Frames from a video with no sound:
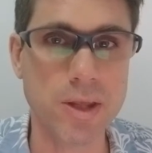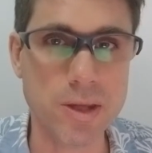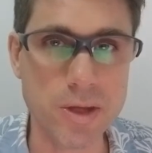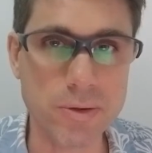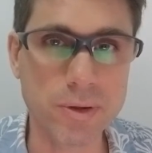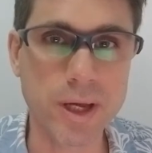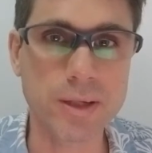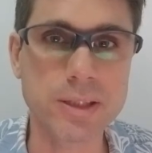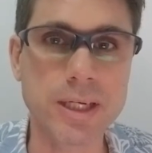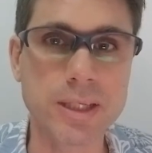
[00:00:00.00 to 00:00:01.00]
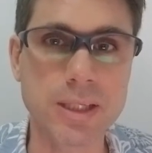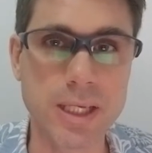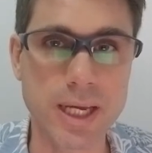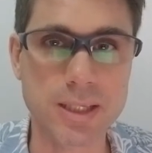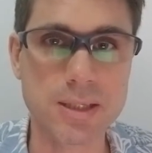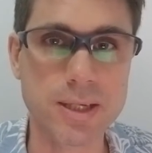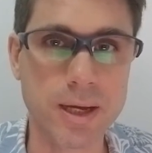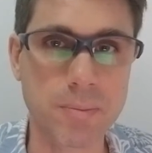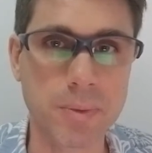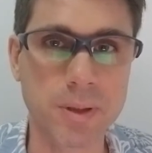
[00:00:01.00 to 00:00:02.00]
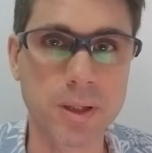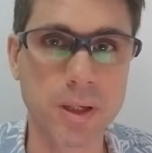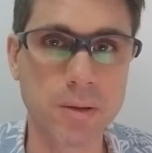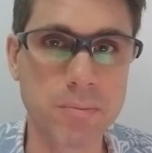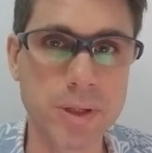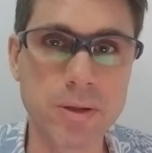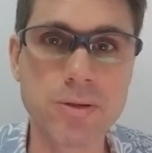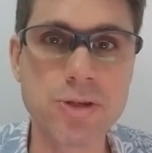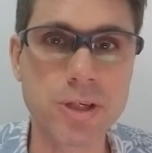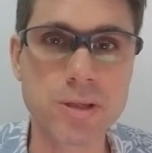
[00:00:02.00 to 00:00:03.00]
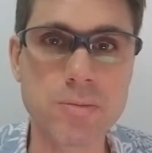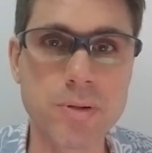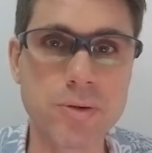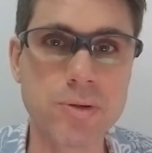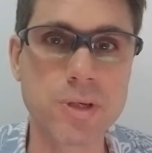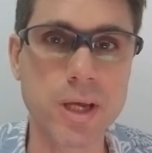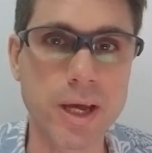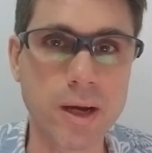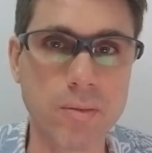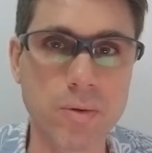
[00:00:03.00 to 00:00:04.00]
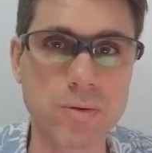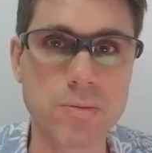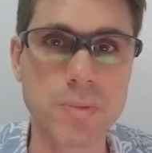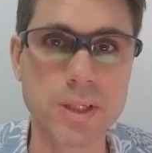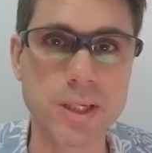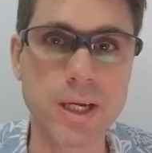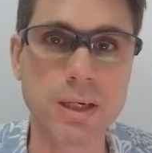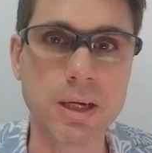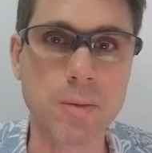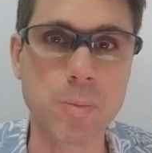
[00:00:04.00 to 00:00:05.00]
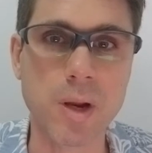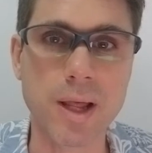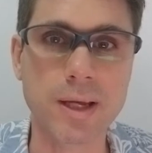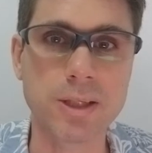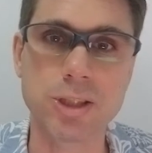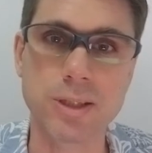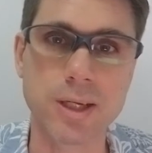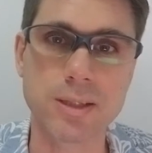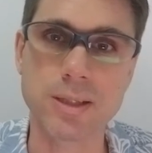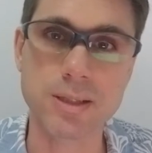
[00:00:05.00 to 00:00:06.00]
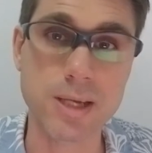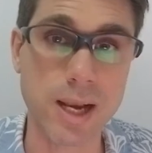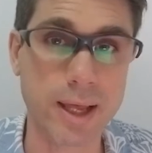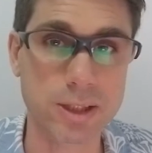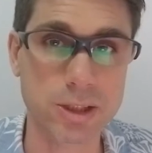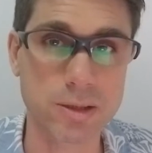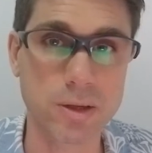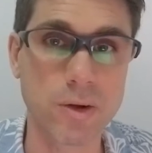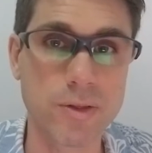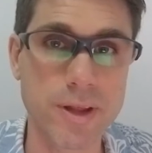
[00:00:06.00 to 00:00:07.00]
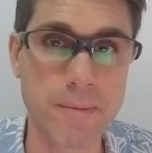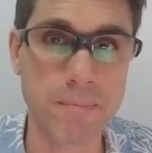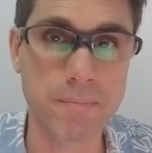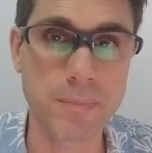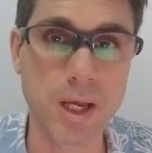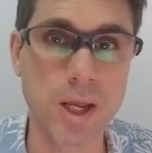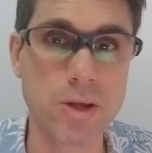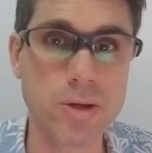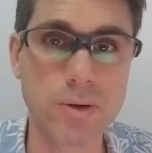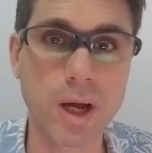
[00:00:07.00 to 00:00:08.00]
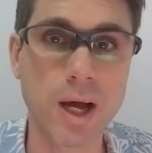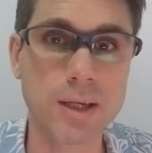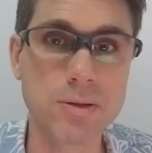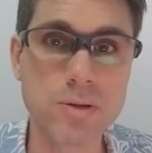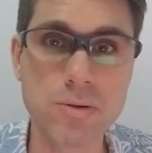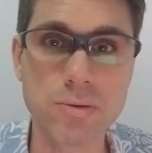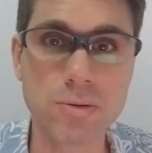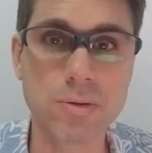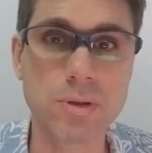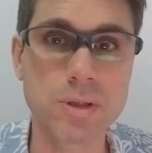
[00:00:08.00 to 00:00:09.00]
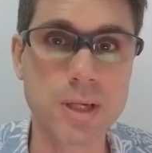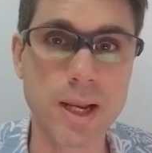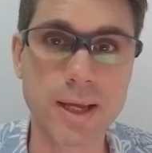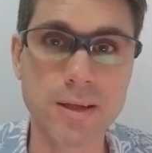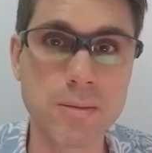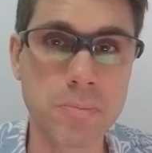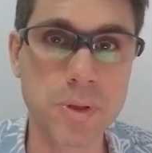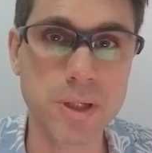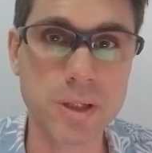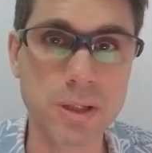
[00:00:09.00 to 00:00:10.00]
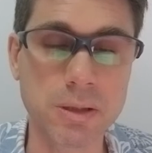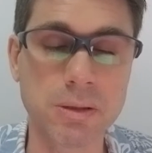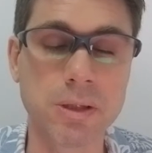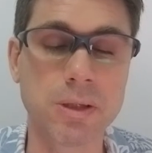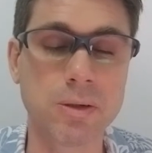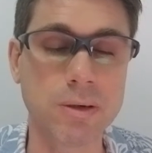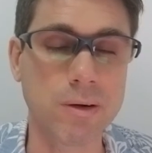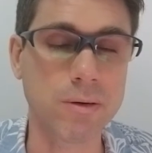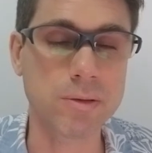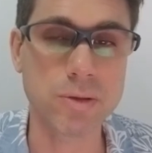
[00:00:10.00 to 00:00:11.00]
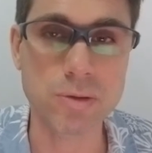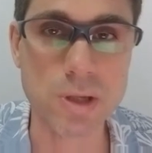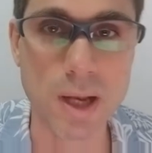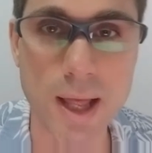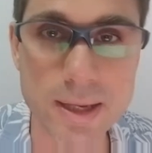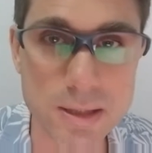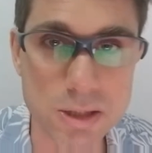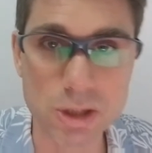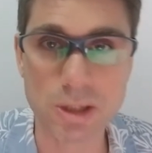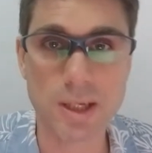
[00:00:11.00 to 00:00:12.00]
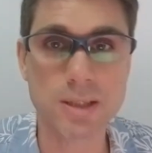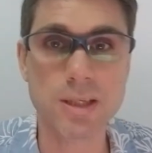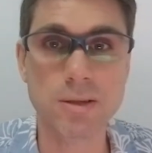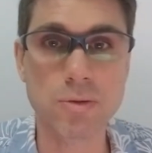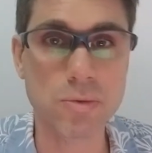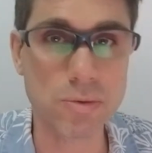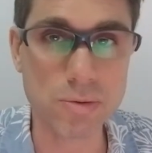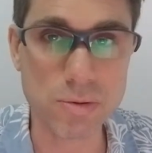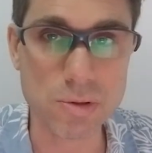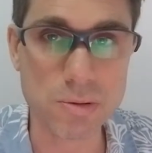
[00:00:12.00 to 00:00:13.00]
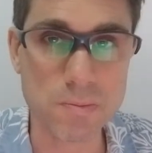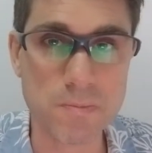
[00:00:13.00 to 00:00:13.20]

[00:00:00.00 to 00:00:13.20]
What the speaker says: you can take the next step beyond just producing animals, but then applying genetic selection on them. You can't do selective breeding or utilize genetic tools